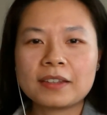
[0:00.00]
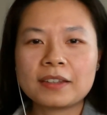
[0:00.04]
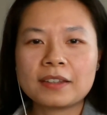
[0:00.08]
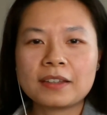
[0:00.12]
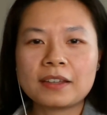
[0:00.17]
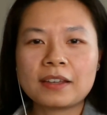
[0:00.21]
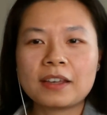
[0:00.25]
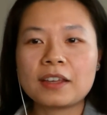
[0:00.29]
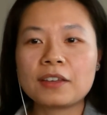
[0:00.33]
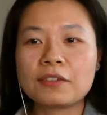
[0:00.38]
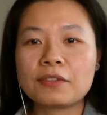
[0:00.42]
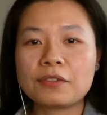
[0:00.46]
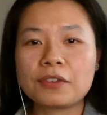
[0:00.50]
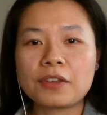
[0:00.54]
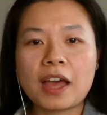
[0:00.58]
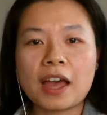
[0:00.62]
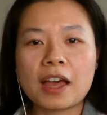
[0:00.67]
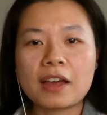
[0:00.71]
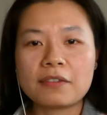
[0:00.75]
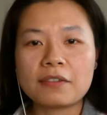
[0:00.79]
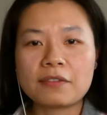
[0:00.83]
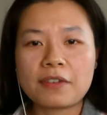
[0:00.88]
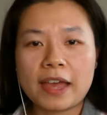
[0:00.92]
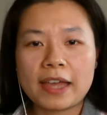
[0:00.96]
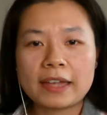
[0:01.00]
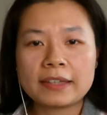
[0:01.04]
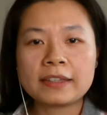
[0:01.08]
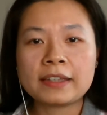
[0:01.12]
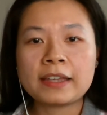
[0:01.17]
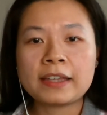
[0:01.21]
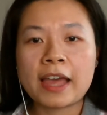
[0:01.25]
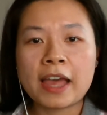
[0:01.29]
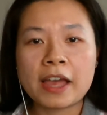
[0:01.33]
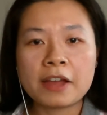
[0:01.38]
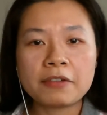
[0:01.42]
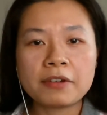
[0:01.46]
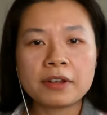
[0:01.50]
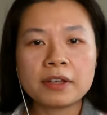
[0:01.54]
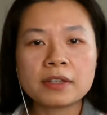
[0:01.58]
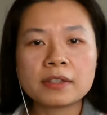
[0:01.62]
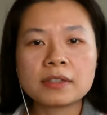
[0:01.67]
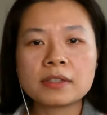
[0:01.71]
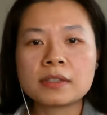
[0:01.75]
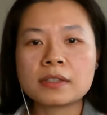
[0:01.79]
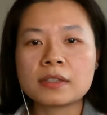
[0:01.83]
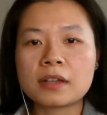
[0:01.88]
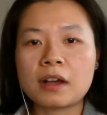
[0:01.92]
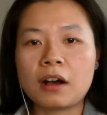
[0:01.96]
If you have any
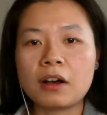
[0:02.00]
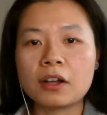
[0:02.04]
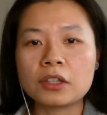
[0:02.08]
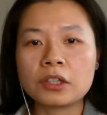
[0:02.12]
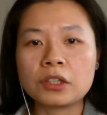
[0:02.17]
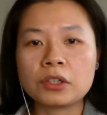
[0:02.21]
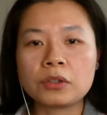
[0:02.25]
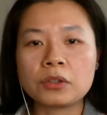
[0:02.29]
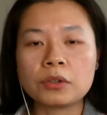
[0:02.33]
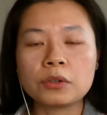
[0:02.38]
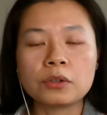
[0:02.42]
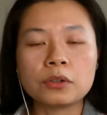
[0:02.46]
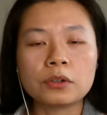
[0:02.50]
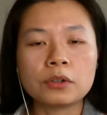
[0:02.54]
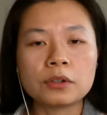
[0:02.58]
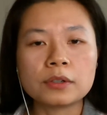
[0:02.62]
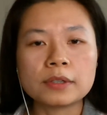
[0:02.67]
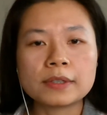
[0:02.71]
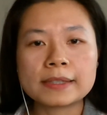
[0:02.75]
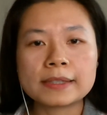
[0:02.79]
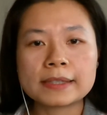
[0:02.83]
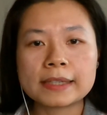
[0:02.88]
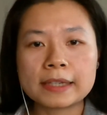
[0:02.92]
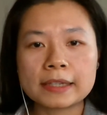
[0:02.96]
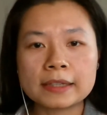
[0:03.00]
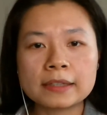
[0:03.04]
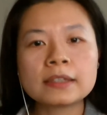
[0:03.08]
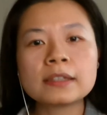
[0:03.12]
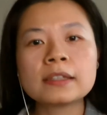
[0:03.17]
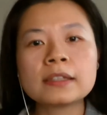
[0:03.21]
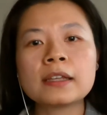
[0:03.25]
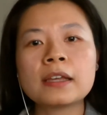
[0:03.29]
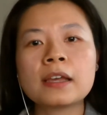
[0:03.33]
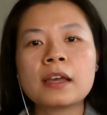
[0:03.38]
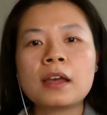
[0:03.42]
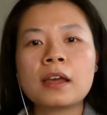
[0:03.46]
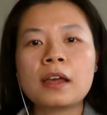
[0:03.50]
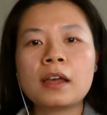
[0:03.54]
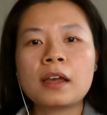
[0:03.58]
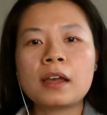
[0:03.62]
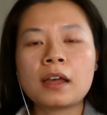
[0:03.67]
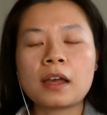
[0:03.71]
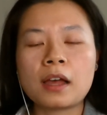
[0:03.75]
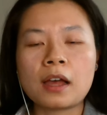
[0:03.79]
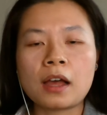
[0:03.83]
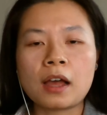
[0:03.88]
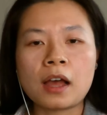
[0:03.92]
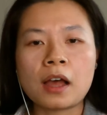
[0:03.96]
areas on your skin,
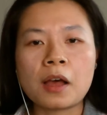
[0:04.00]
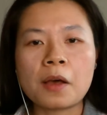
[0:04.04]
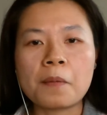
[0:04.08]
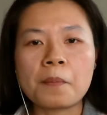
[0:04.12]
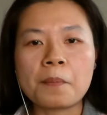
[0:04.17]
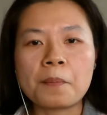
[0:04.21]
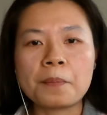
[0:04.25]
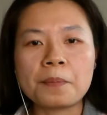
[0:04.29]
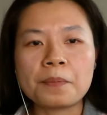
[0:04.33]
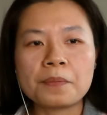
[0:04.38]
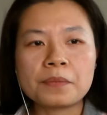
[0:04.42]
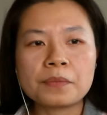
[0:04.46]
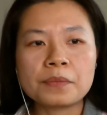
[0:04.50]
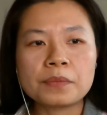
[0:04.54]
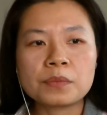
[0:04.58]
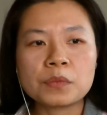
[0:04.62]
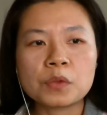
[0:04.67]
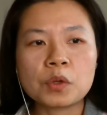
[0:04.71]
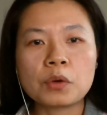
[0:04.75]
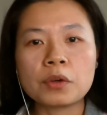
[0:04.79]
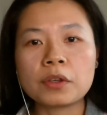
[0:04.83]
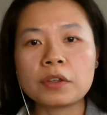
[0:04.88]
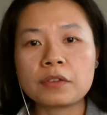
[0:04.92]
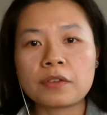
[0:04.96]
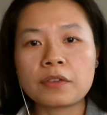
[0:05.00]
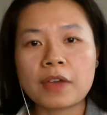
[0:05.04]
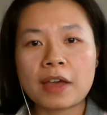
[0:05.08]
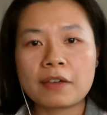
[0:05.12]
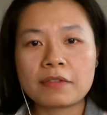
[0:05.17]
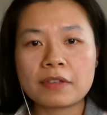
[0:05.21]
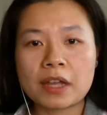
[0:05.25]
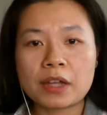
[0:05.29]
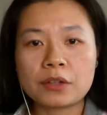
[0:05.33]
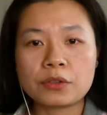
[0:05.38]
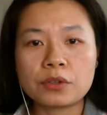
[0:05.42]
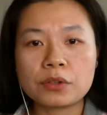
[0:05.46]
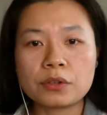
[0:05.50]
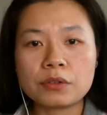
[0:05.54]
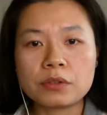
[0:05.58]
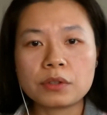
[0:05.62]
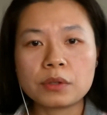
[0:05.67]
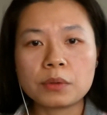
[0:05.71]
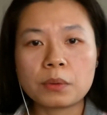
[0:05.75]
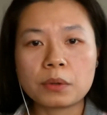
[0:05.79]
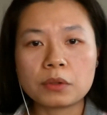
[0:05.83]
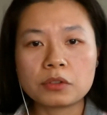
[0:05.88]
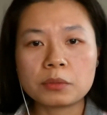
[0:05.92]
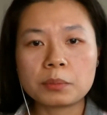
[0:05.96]
or you have tattoos
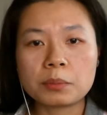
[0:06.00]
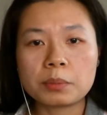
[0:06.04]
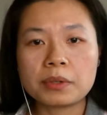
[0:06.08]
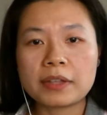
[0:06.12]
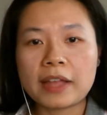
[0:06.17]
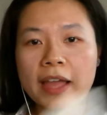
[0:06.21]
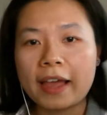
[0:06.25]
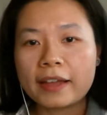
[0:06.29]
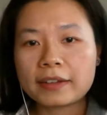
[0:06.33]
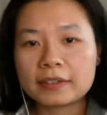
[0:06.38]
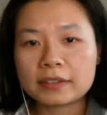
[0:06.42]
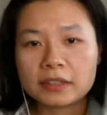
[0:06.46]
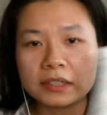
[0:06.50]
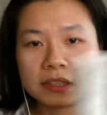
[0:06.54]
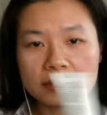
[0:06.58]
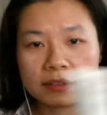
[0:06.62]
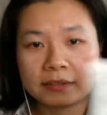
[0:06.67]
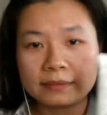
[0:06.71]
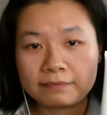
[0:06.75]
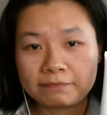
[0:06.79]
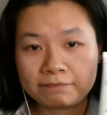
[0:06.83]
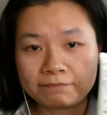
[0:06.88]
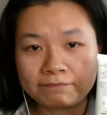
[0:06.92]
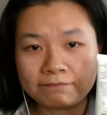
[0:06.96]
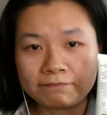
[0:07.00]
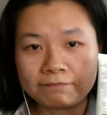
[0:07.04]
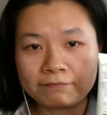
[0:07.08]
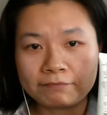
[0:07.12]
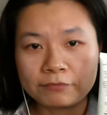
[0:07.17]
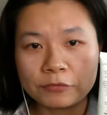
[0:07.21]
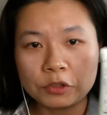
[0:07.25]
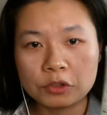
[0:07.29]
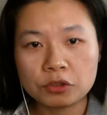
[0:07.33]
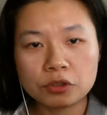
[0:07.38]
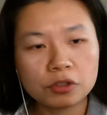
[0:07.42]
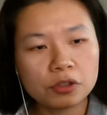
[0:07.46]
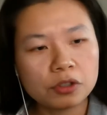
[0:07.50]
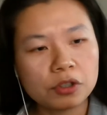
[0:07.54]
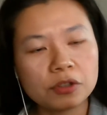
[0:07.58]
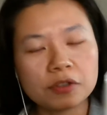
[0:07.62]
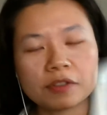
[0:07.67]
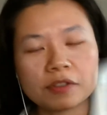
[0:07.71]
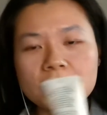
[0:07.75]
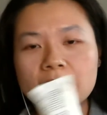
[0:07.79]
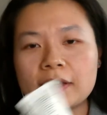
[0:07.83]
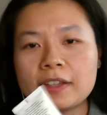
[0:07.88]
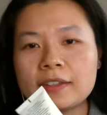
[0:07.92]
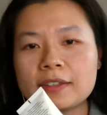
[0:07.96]
you want to protect, you should
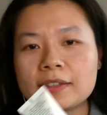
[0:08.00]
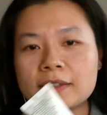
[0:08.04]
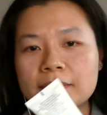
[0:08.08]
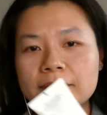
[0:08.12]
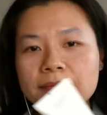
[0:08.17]
use this.